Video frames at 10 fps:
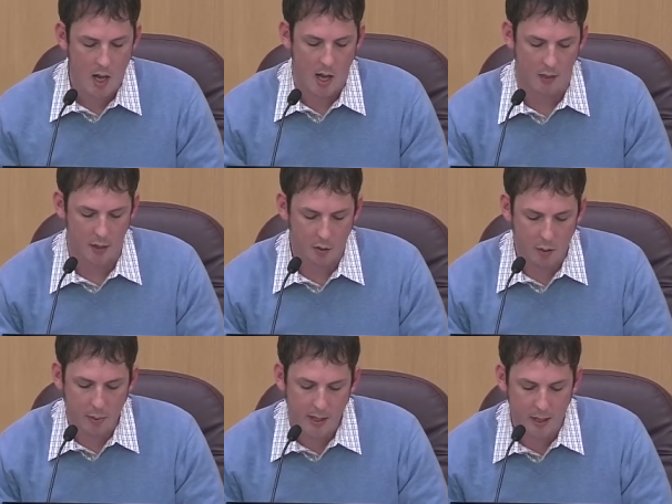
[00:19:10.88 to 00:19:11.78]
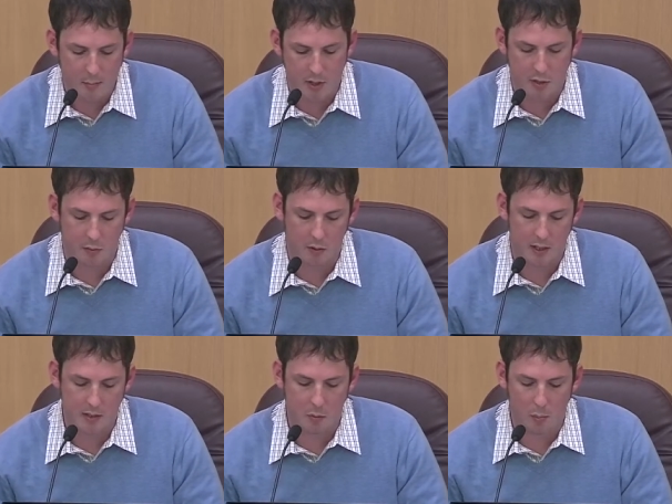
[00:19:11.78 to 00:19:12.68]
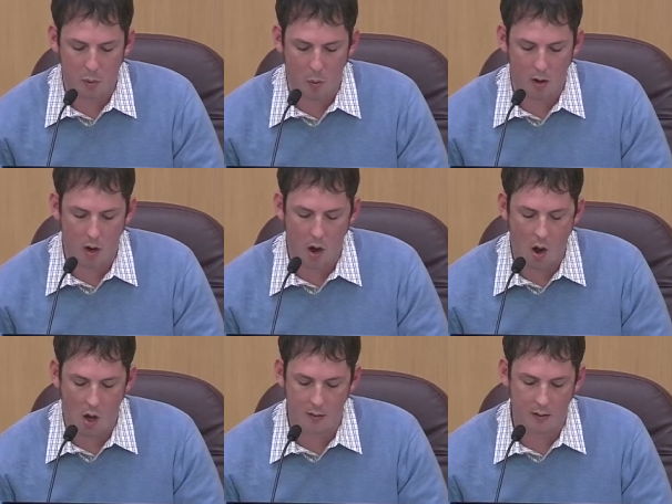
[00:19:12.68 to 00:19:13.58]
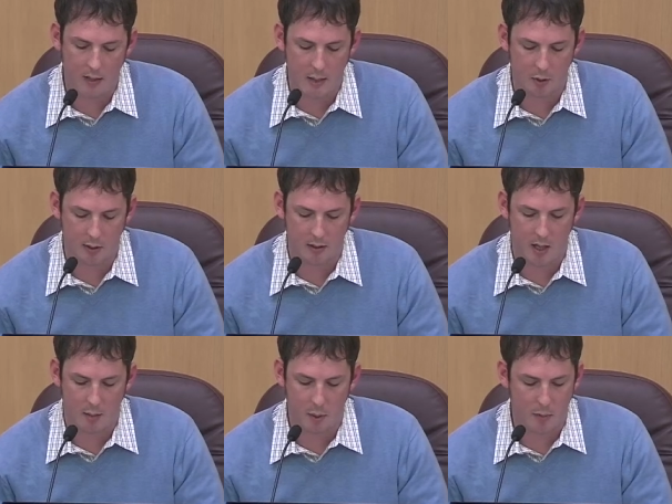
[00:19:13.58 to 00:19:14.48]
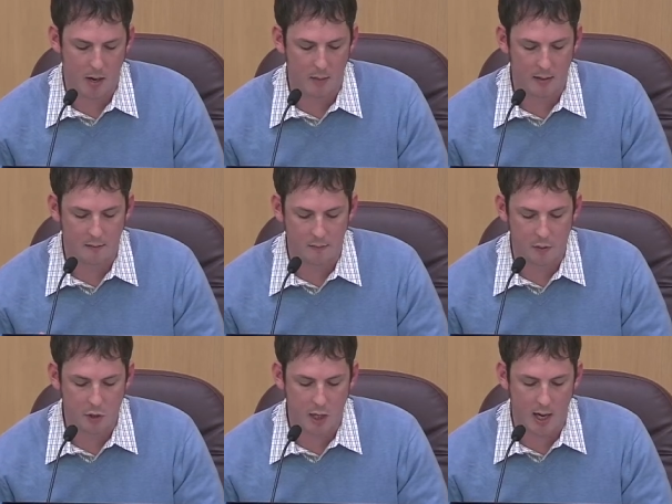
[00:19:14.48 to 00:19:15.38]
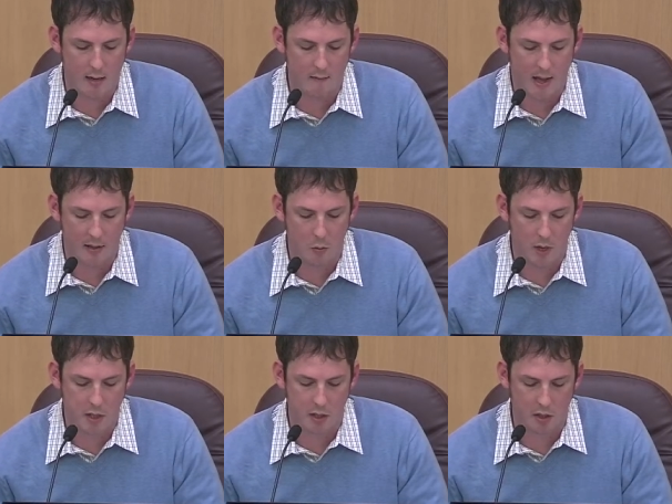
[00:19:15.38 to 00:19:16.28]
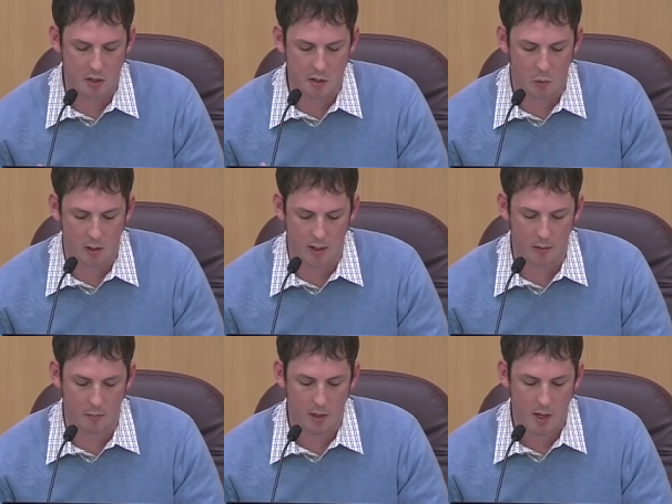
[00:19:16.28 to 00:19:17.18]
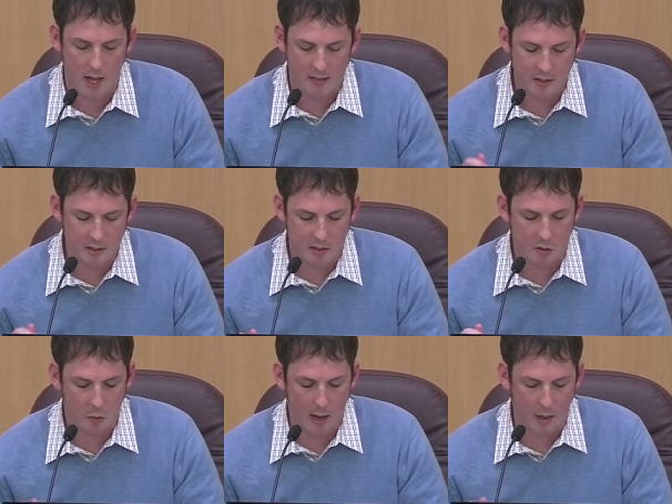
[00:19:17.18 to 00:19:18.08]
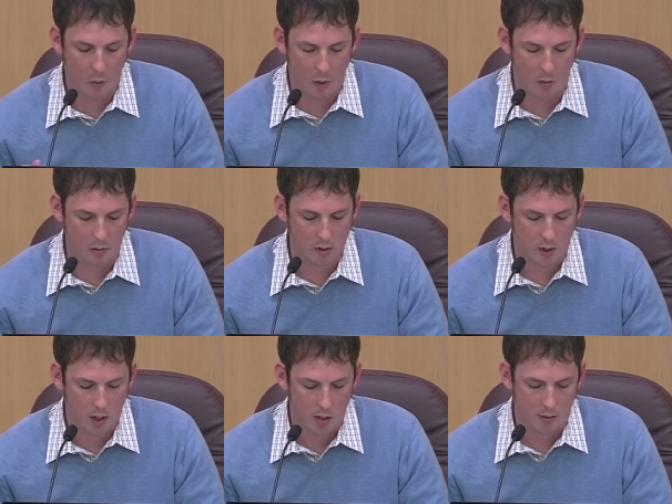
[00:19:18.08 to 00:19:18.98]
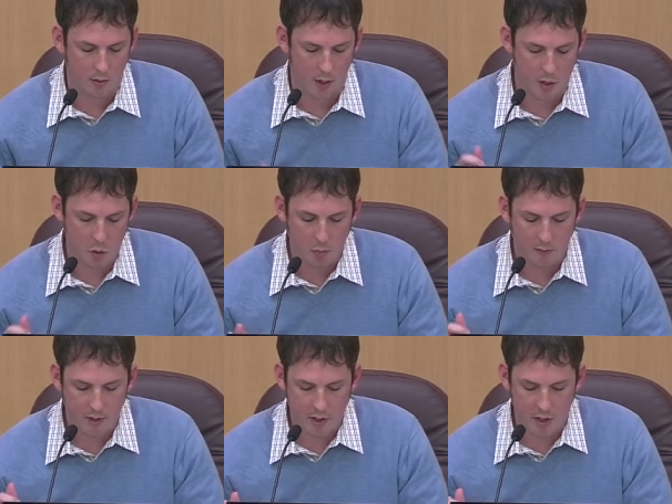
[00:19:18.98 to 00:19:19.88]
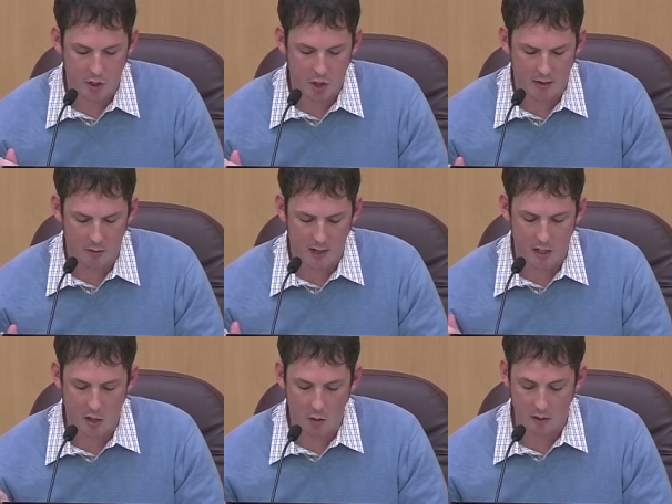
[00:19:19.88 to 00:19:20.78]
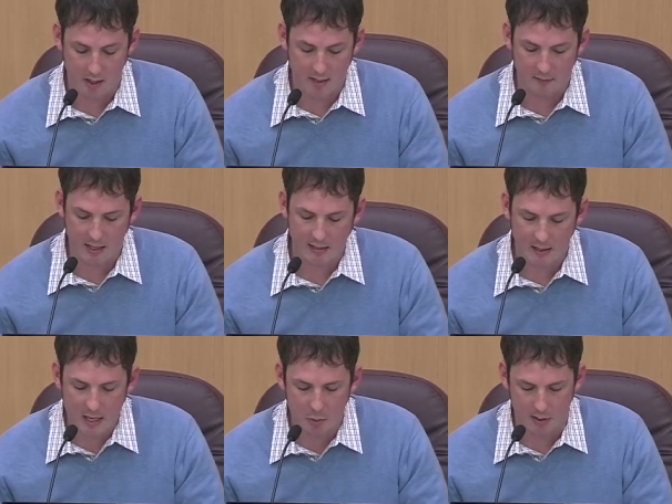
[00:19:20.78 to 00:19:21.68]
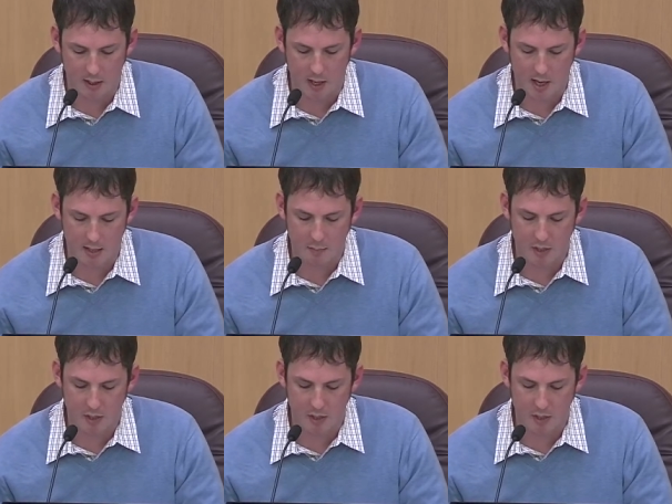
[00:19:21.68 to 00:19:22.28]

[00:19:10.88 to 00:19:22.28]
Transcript: Uh, the European Commission released a report on the labeling law prepared by the Food Chain Evaluation Consortium. And this is a direct quote The new provisions generated no significant labeling costs,